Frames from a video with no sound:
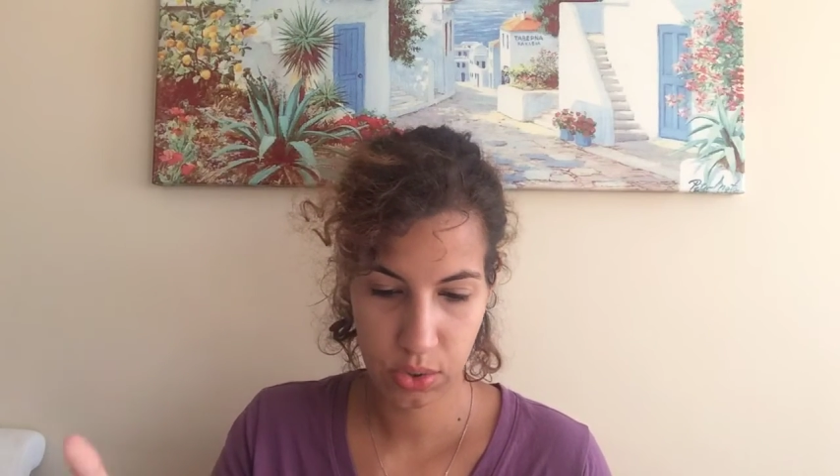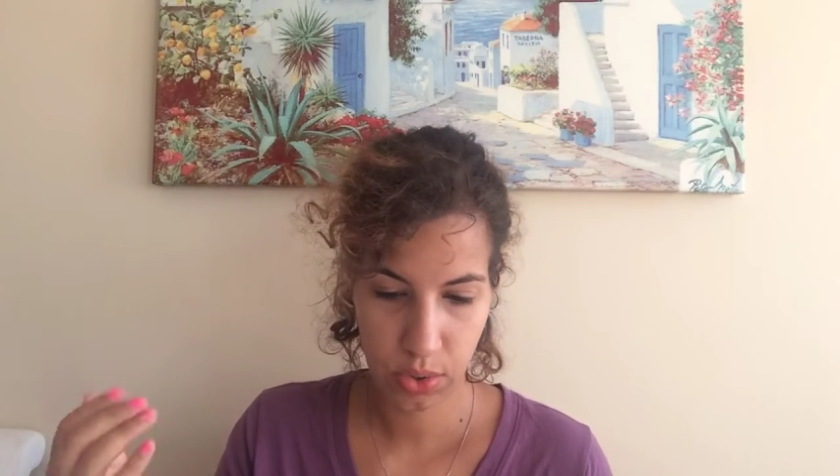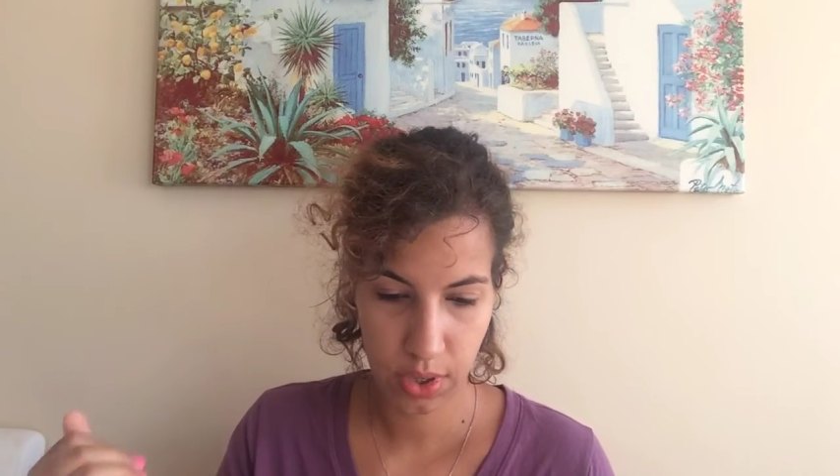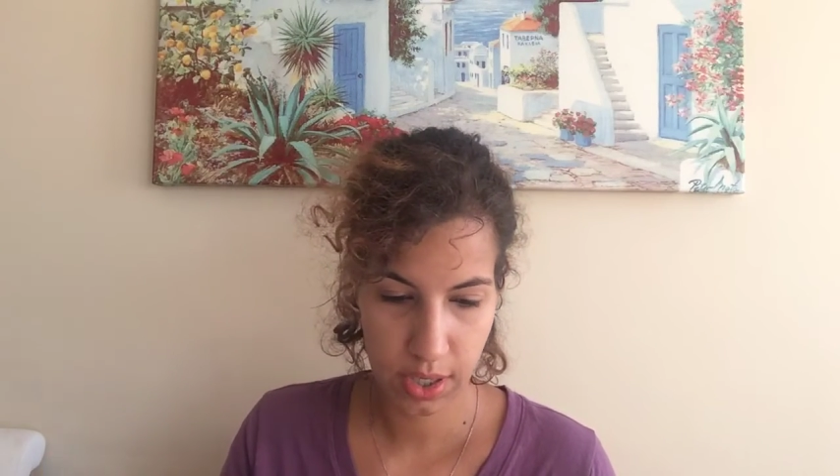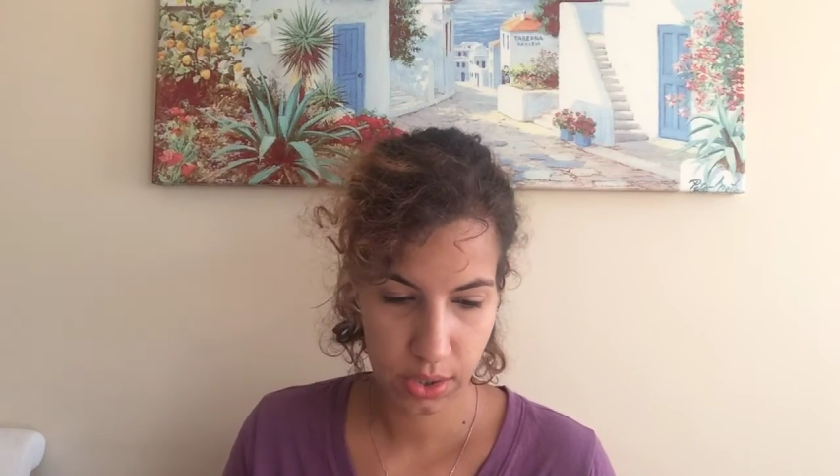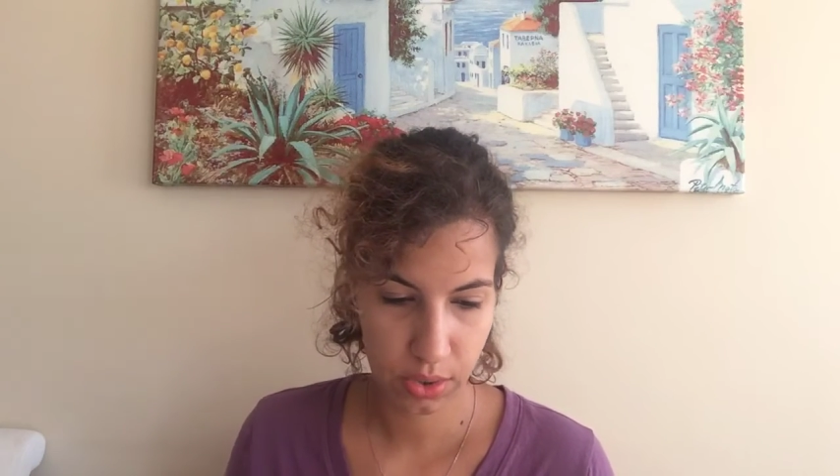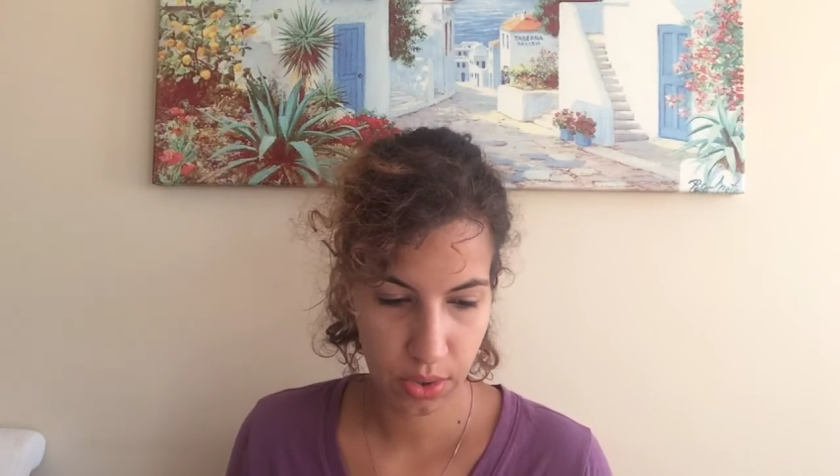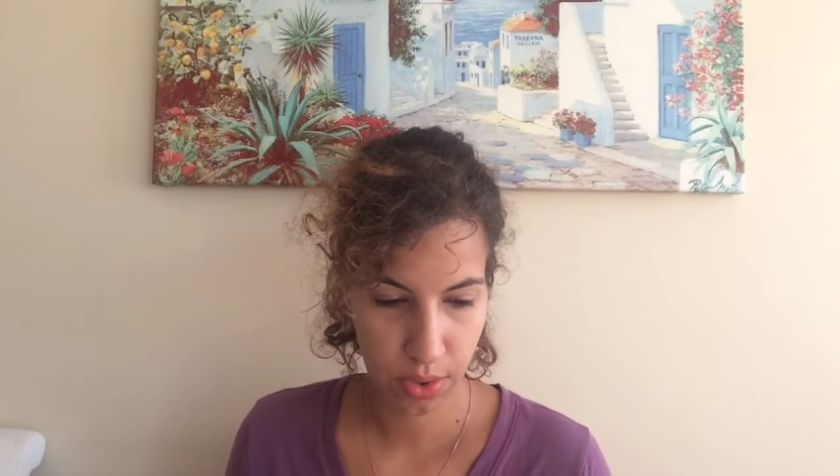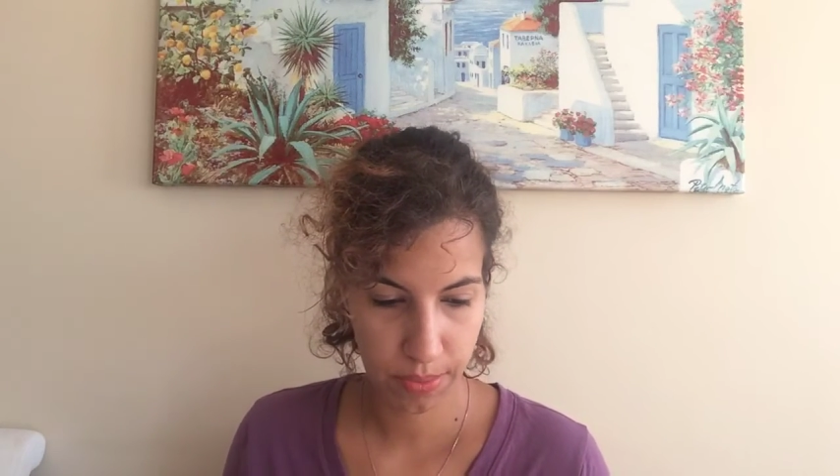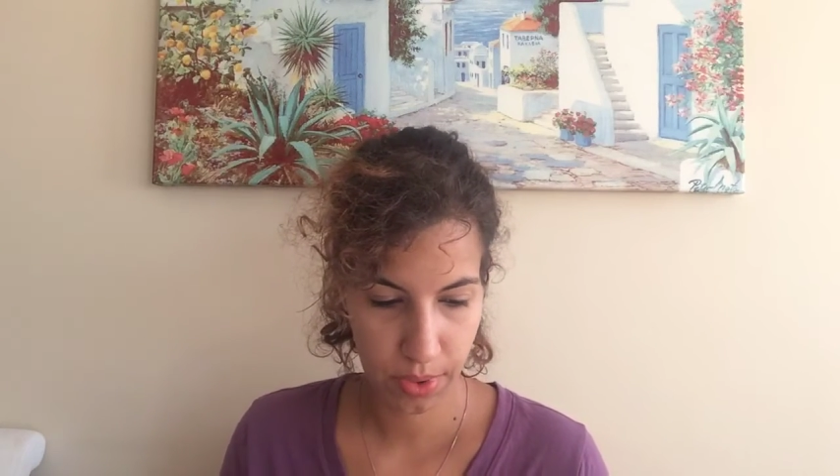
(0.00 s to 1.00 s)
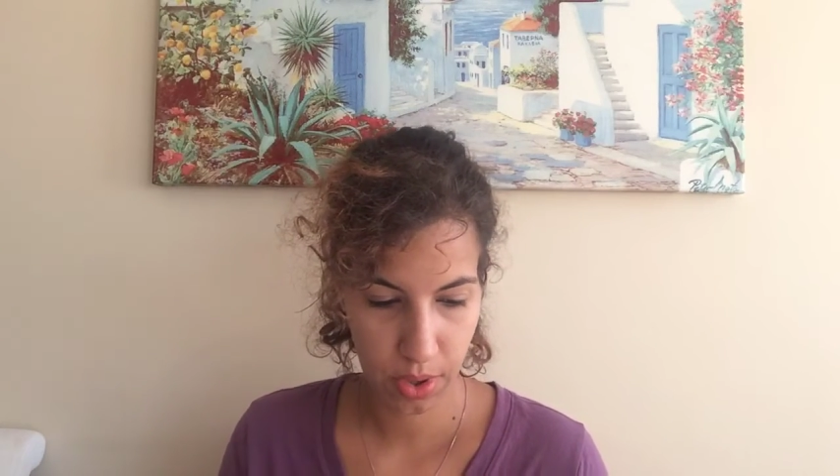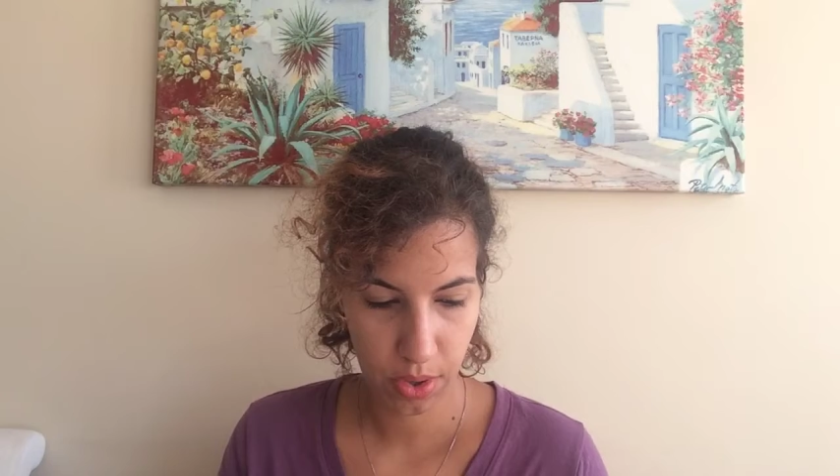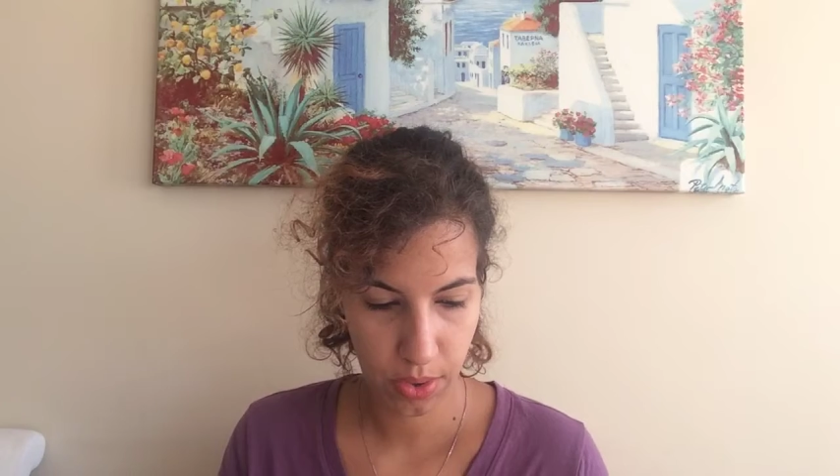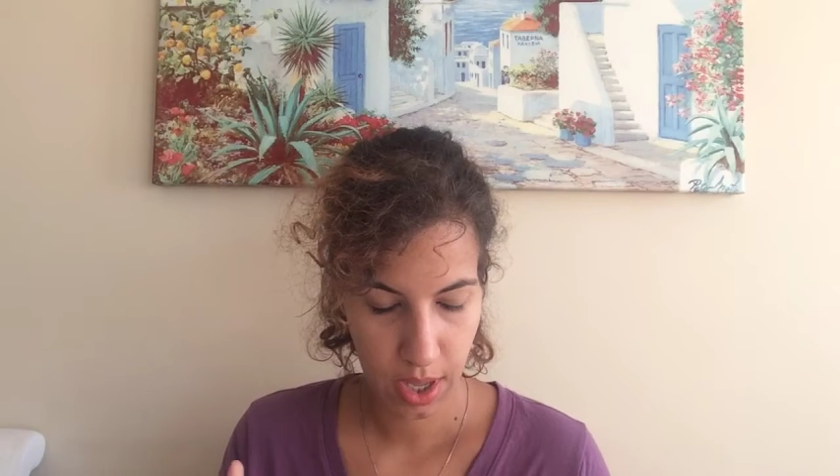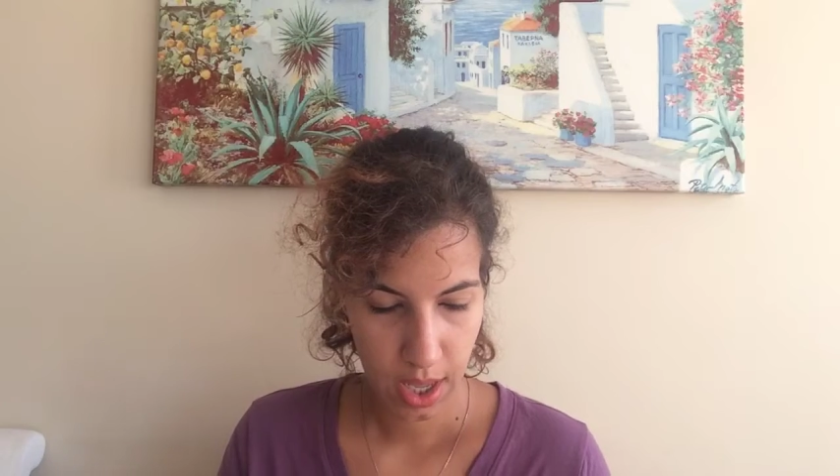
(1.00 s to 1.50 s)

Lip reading: Taurus, Scorpio.